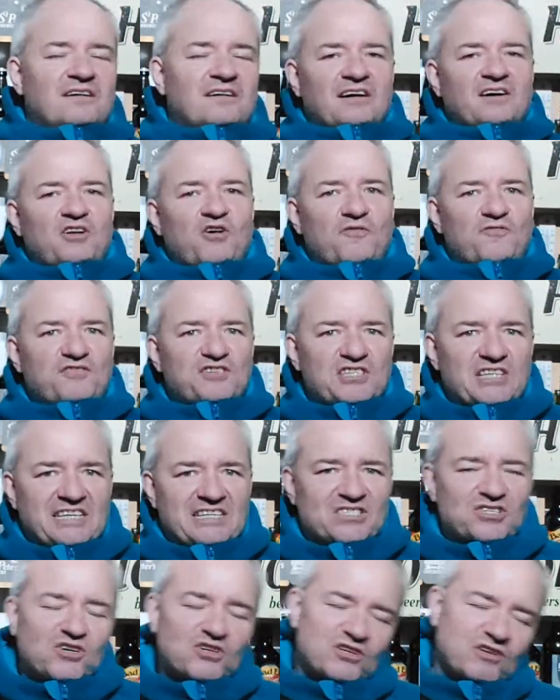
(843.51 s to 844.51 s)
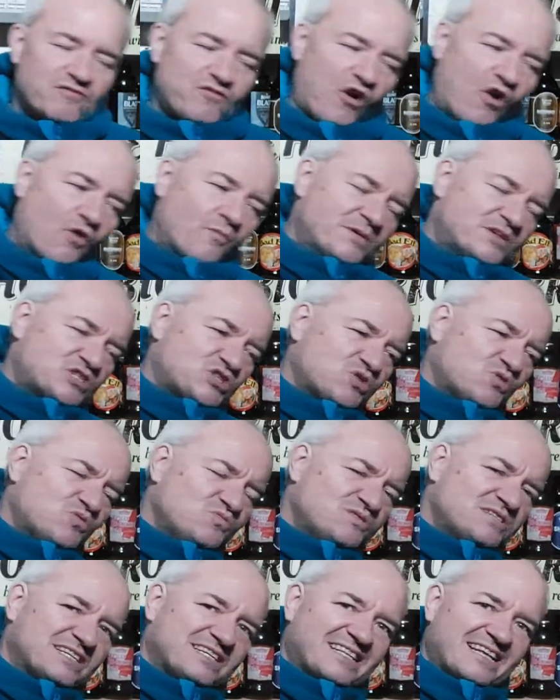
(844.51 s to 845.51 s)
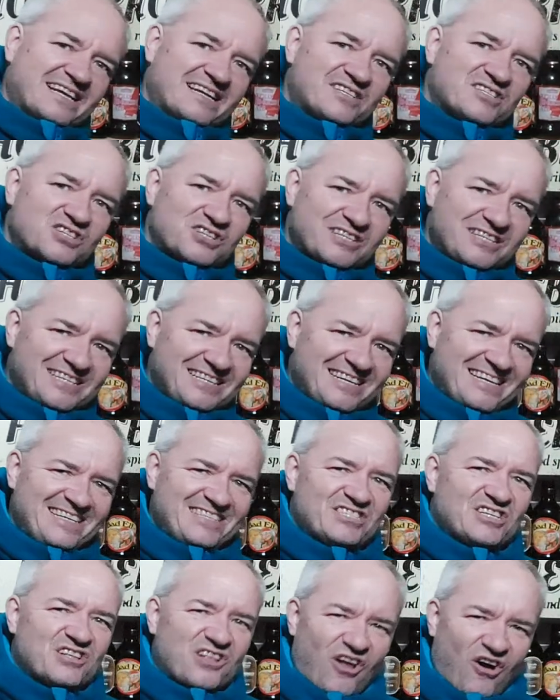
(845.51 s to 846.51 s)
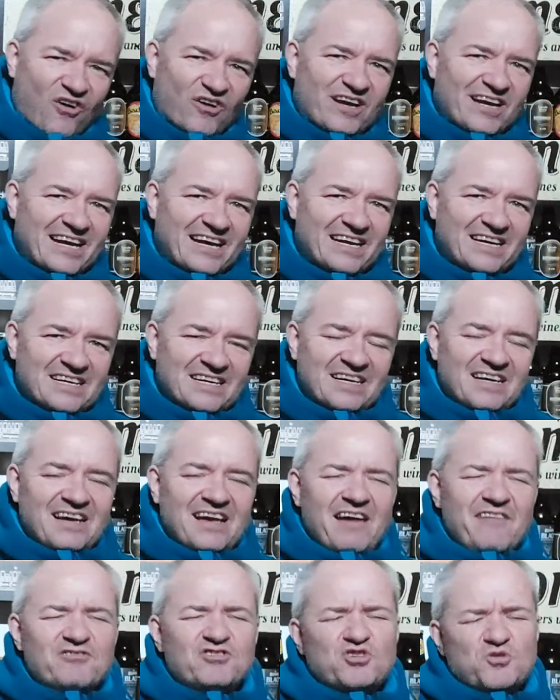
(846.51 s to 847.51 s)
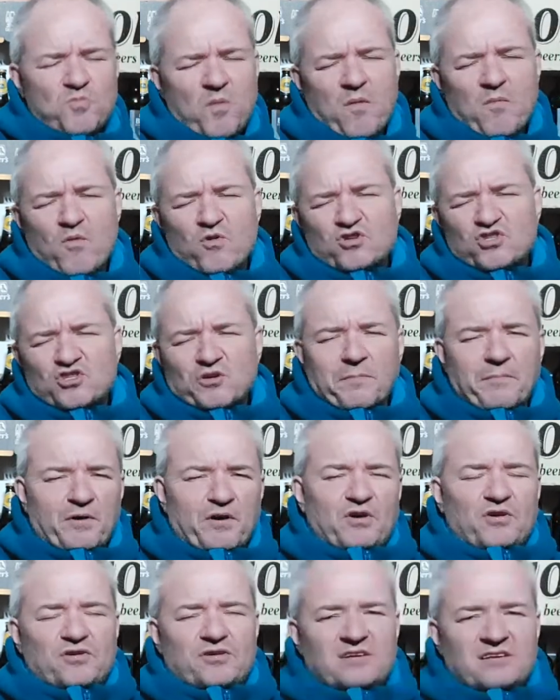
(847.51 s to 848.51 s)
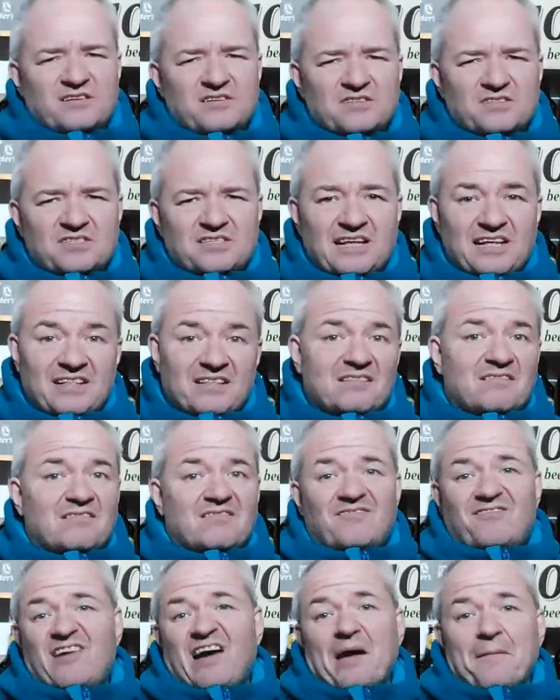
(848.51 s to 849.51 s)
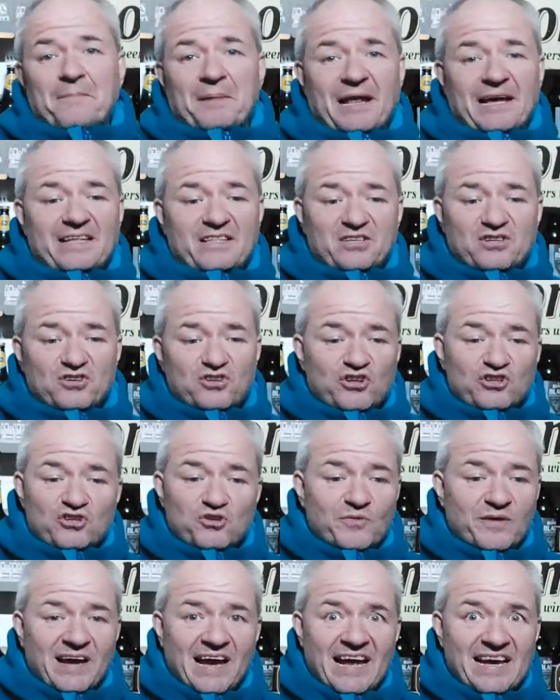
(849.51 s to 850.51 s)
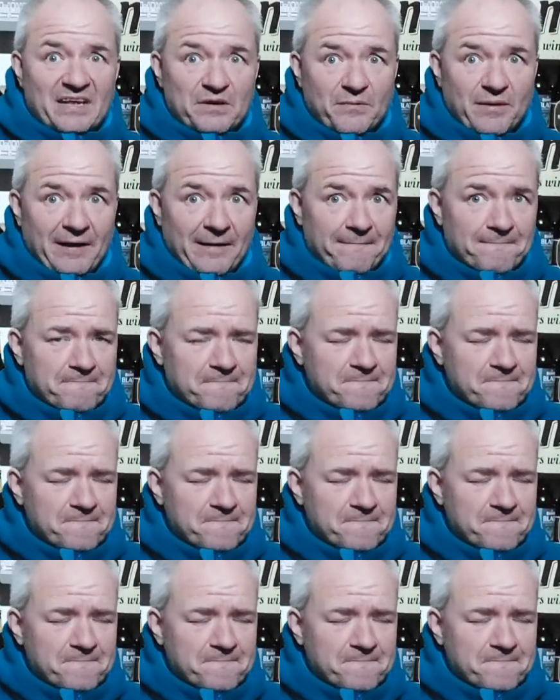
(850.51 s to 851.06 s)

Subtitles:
And obviously, you've got all my tools in there, so you need to lock it. If someone was to burgle us, then fair play, they're going to do it anyway.